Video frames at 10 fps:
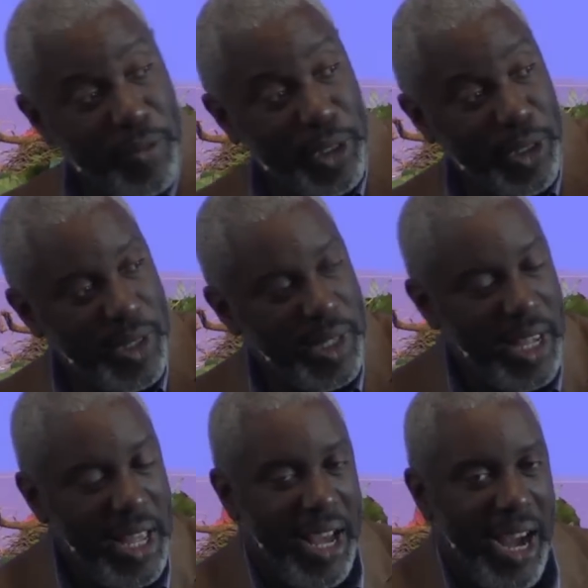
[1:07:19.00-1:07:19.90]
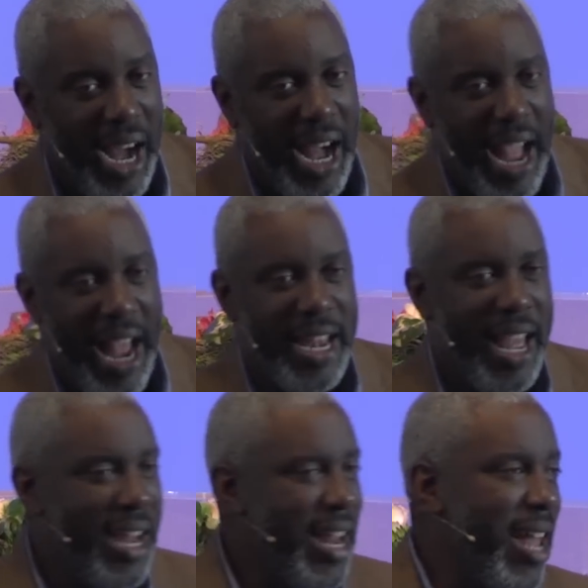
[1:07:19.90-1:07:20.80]
verse. Uh, and
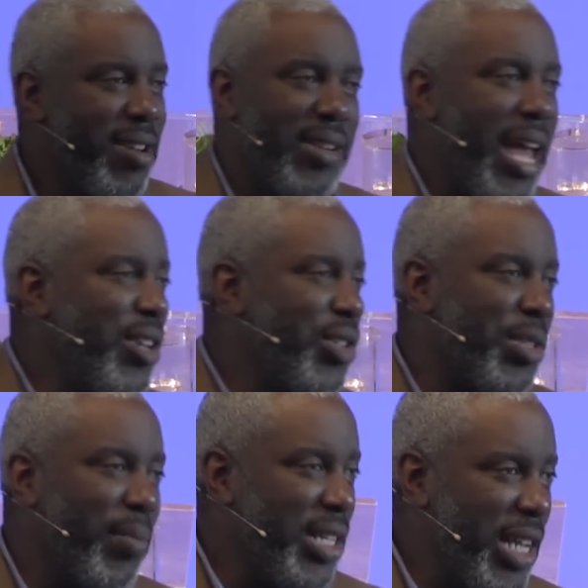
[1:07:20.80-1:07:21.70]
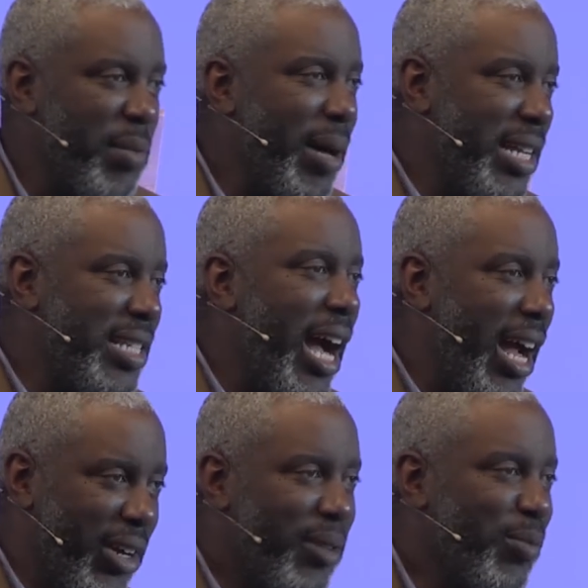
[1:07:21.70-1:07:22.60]
and that, that just makes everybody
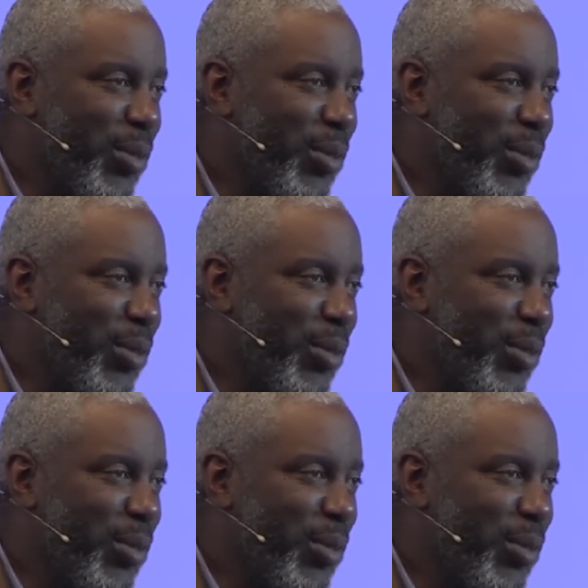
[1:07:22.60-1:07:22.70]
tired,